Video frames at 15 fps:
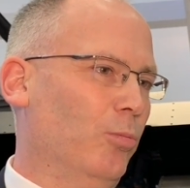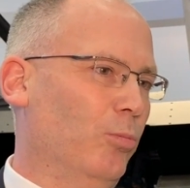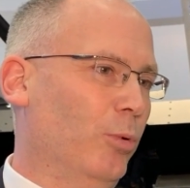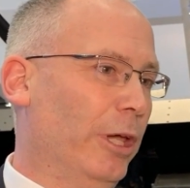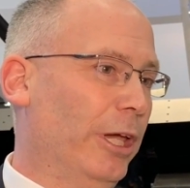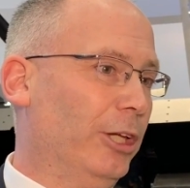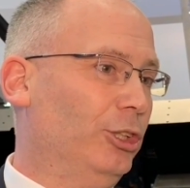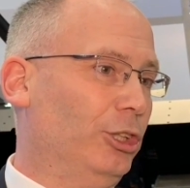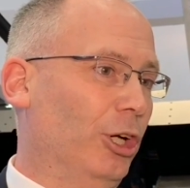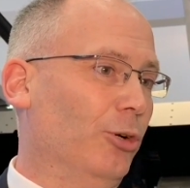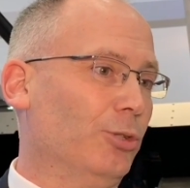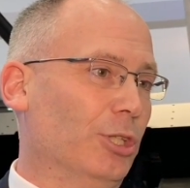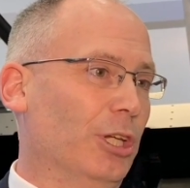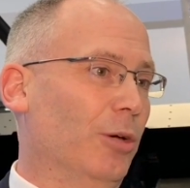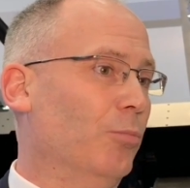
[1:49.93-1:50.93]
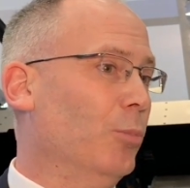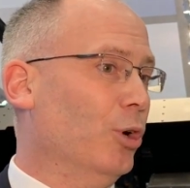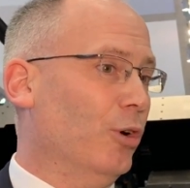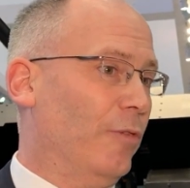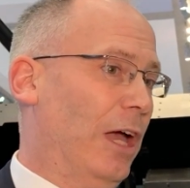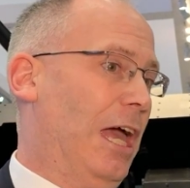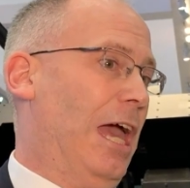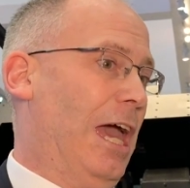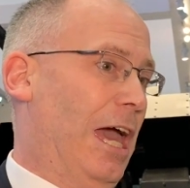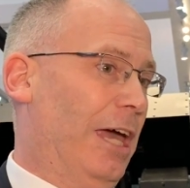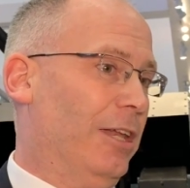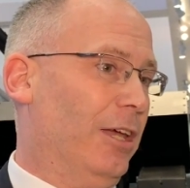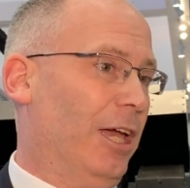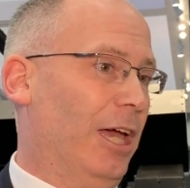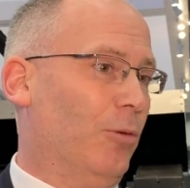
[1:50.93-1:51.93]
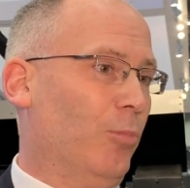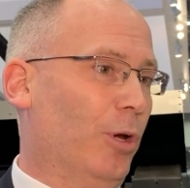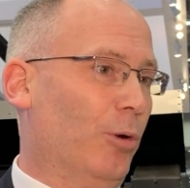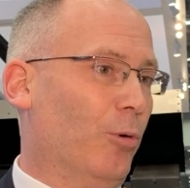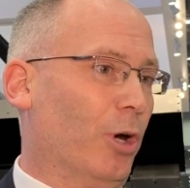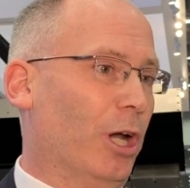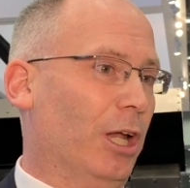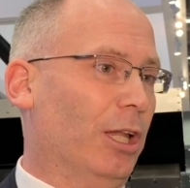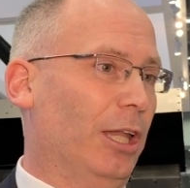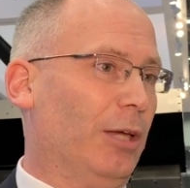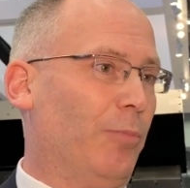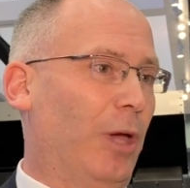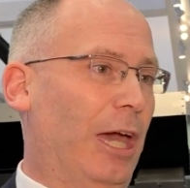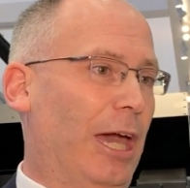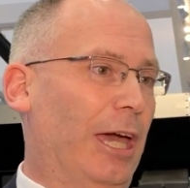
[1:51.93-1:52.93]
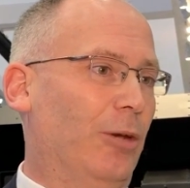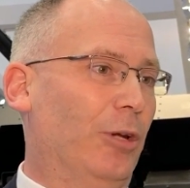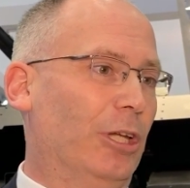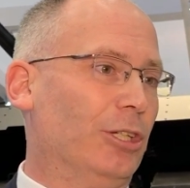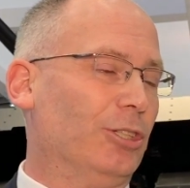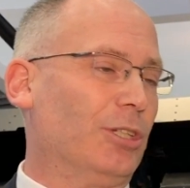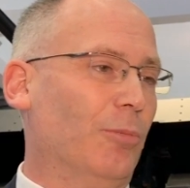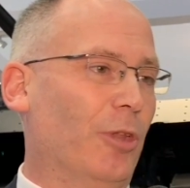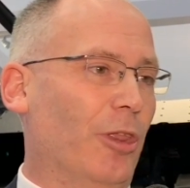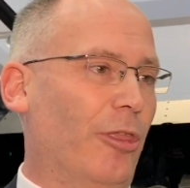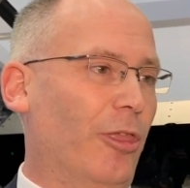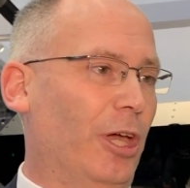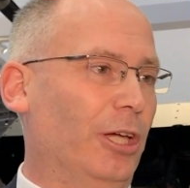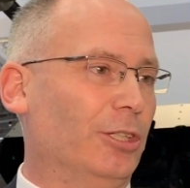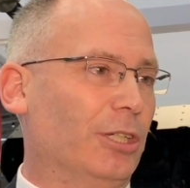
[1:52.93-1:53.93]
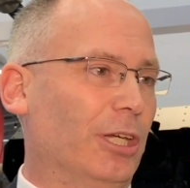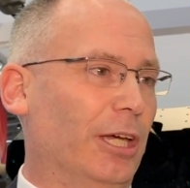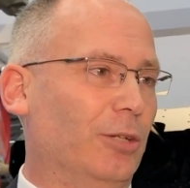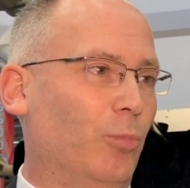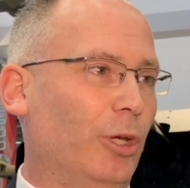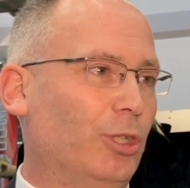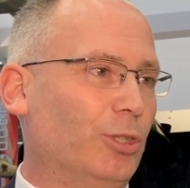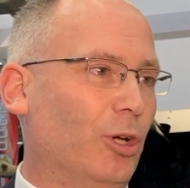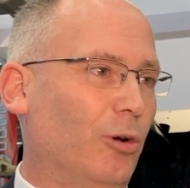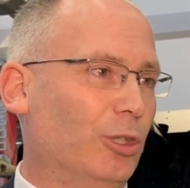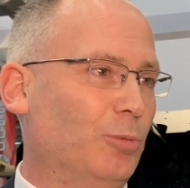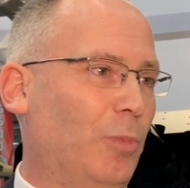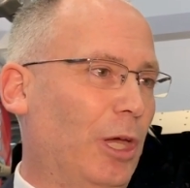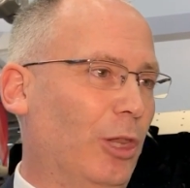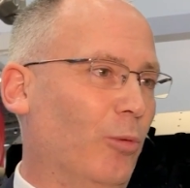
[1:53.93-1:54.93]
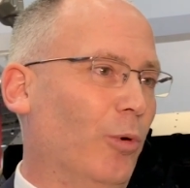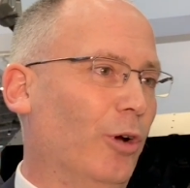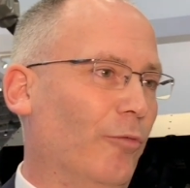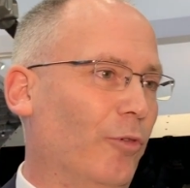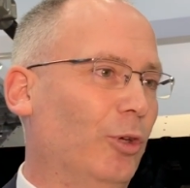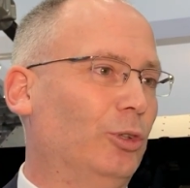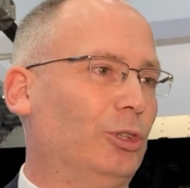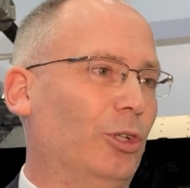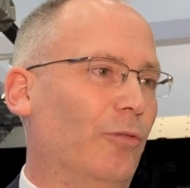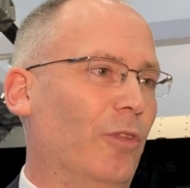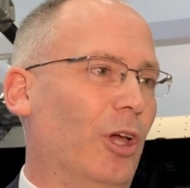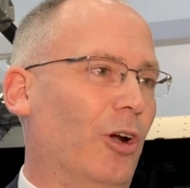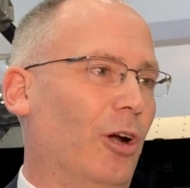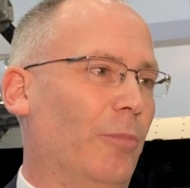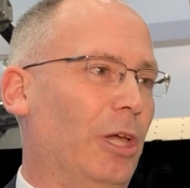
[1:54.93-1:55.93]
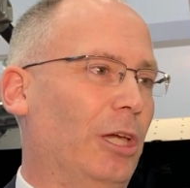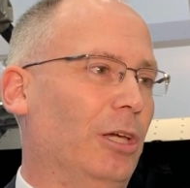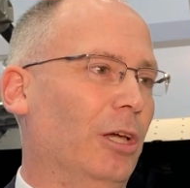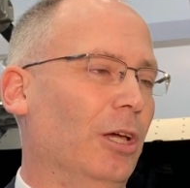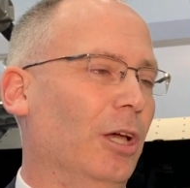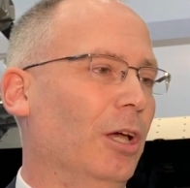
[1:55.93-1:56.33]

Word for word: we had chosen to move ahead and we were going to leap ahead into some of the things that we saw as being the real future of the Army.